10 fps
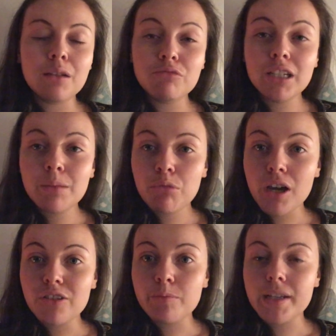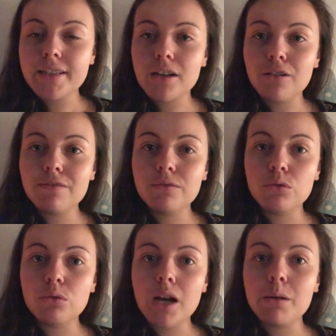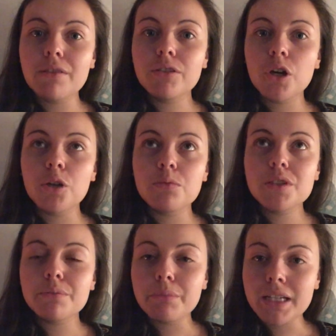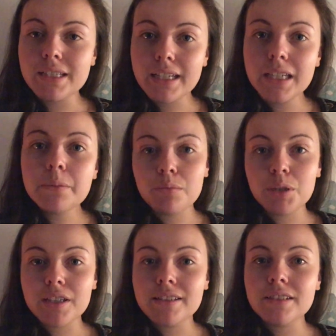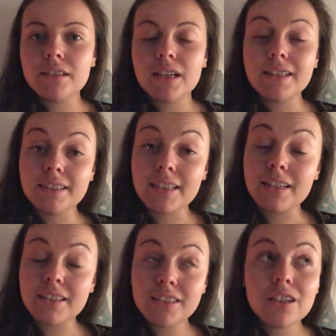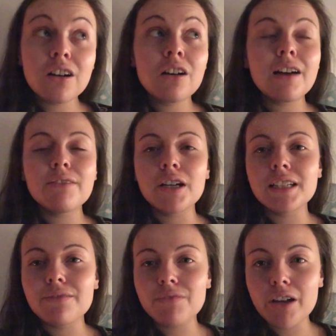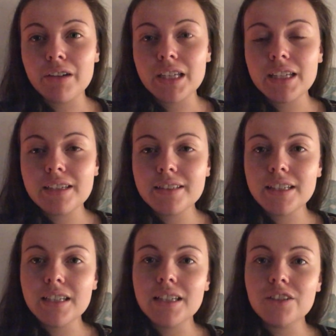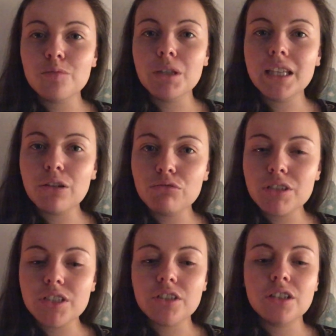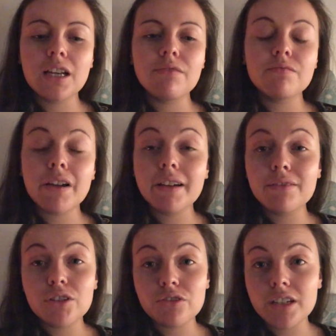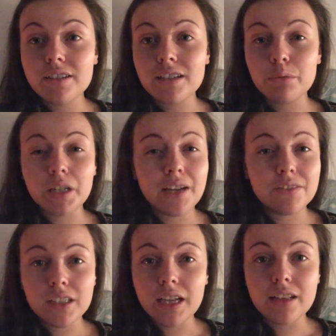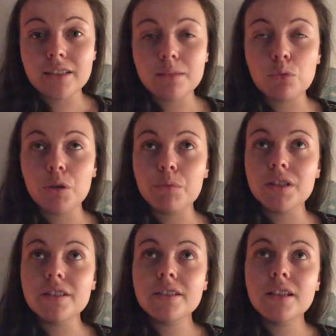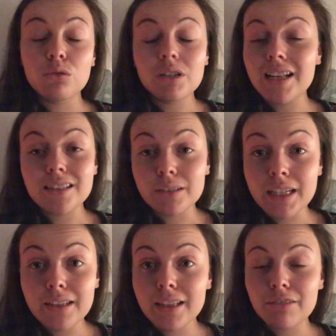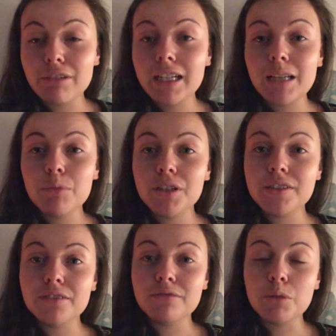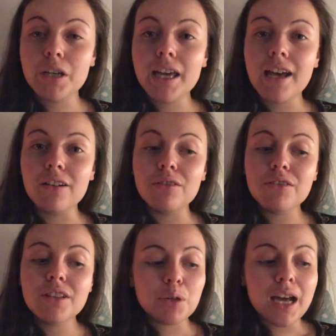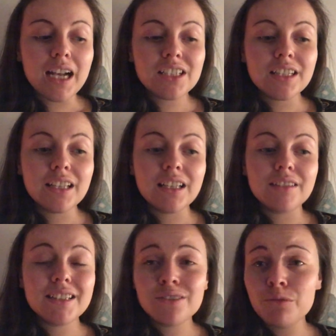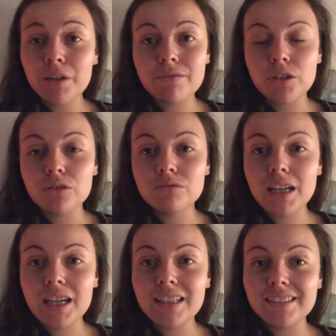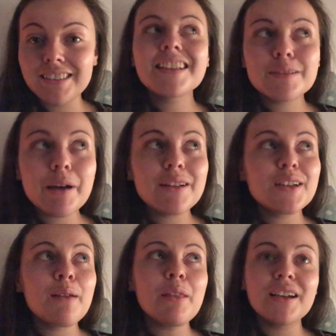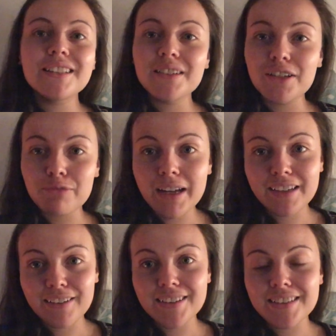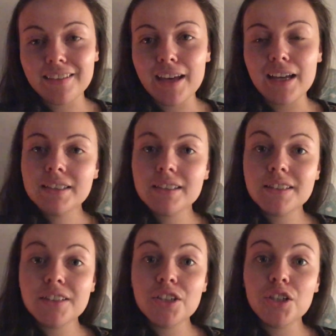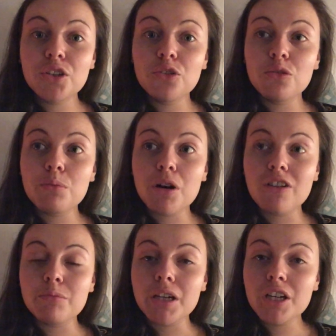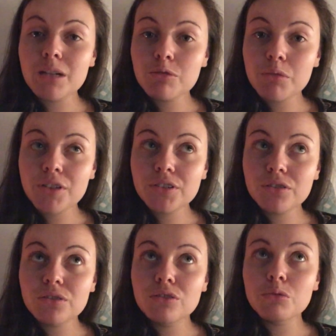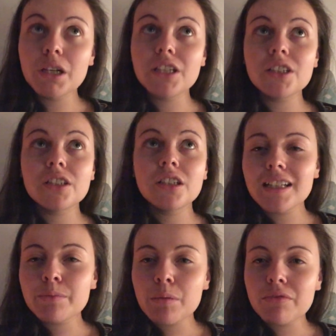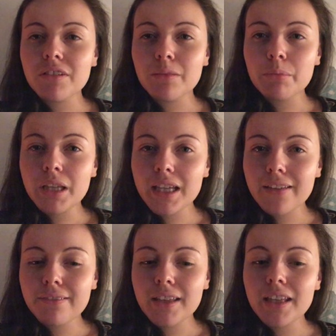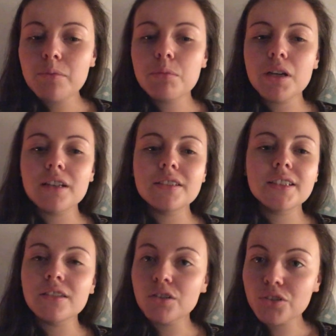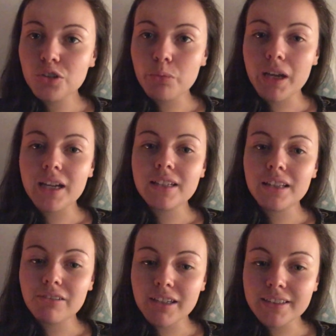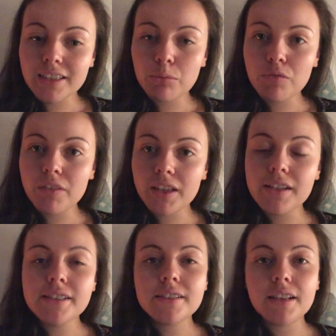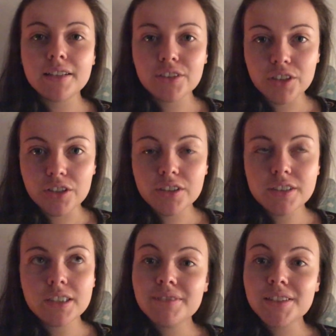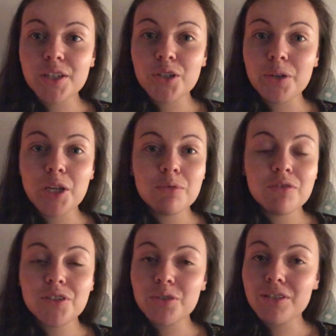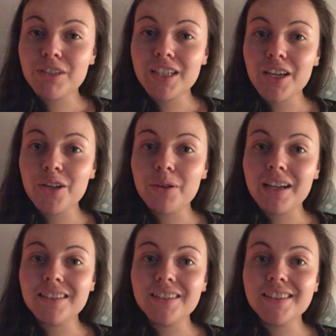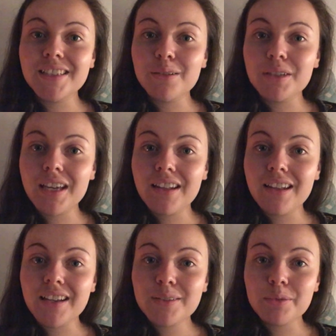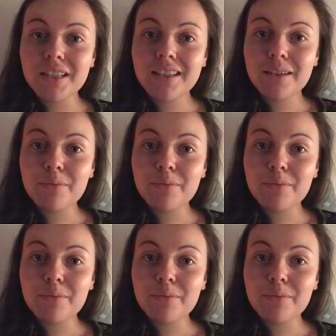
I'm really proud of myself for how I've coped mentally, because as I said at the start, I find it very easy to be guilt-ridden and very frustrated when I have to cancel appointments or cancel anything really because of my health. But actually, it's not my fault, and it's about time that I started recognising that. Started a new part of my herbal protocol, which has made me feel a bit iffy, but not too bad in the grand scheme of things, so that's good. So I hope you've enjoyed the video, and I'll see you again next week.